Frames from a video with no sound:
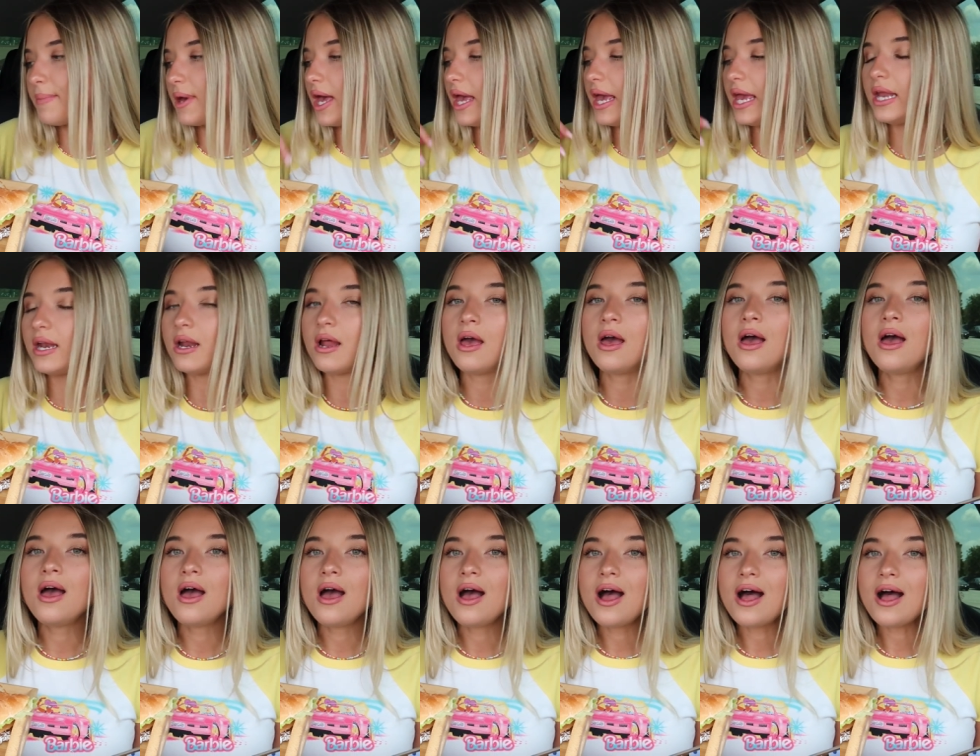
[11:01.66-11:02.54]
but
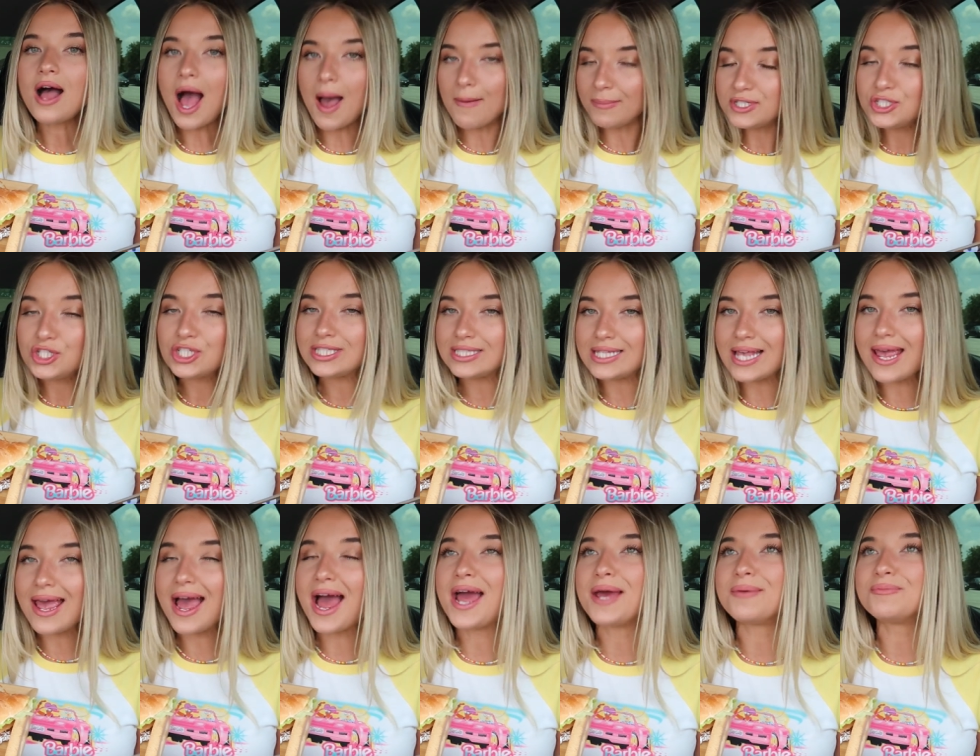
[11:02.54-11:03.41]
I'm gonna just
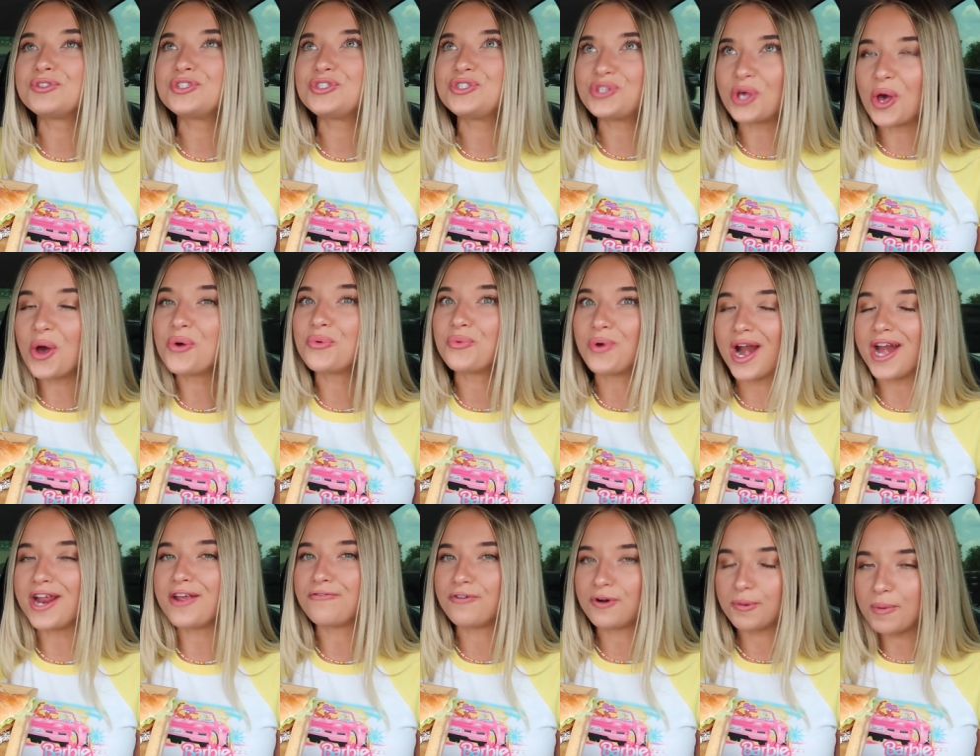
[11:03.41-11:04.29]
say I'm so
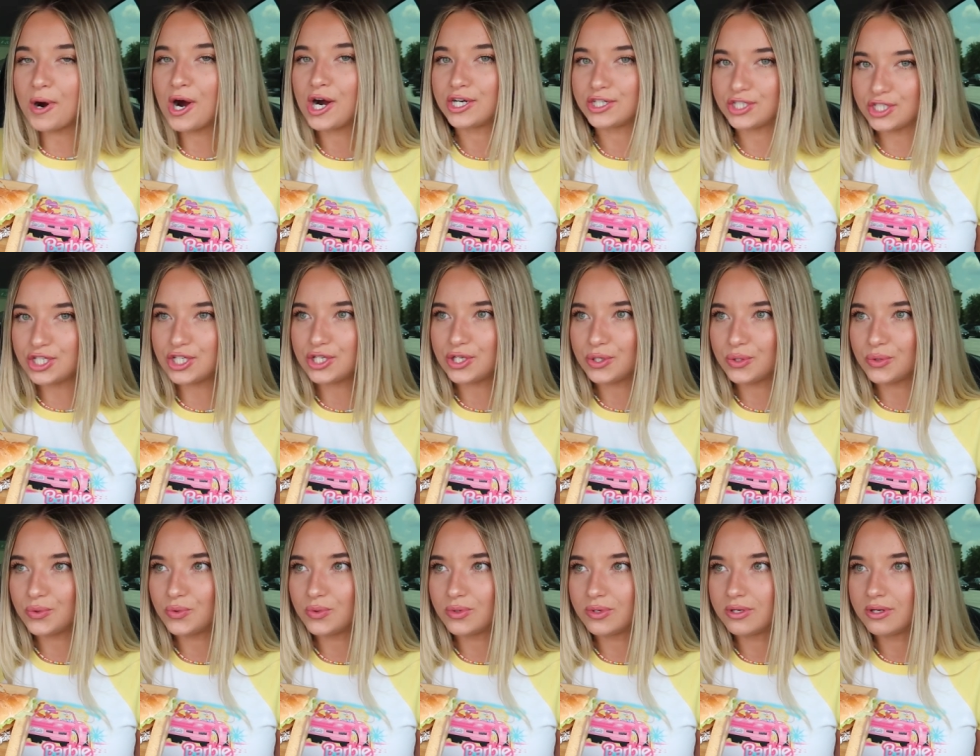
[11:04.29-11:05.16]
ready for part
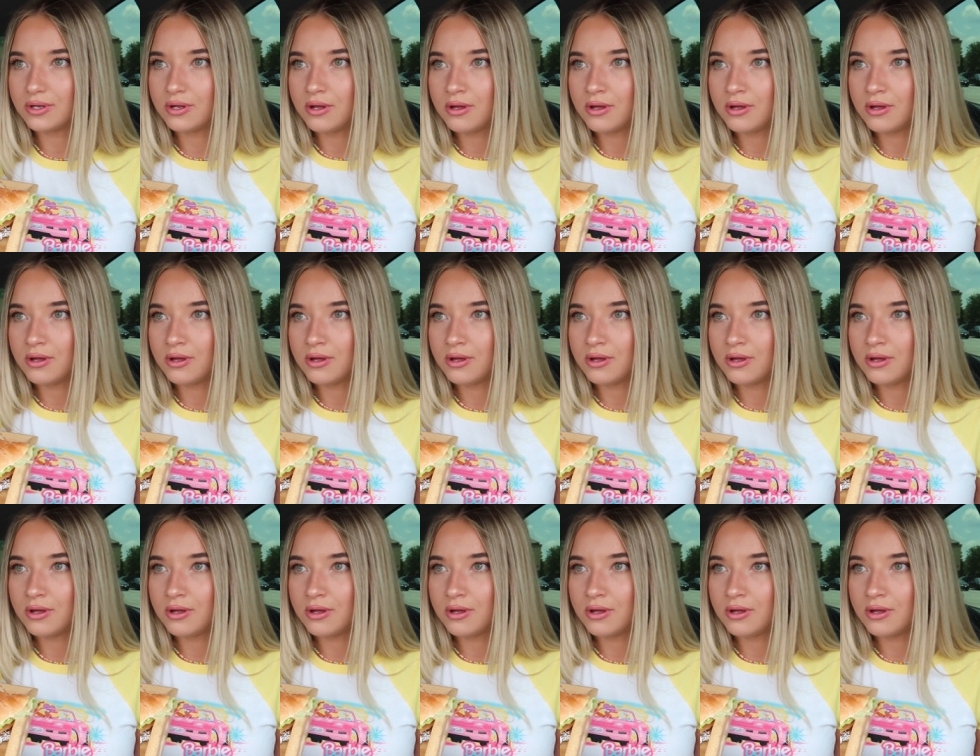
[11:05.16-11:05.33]
2.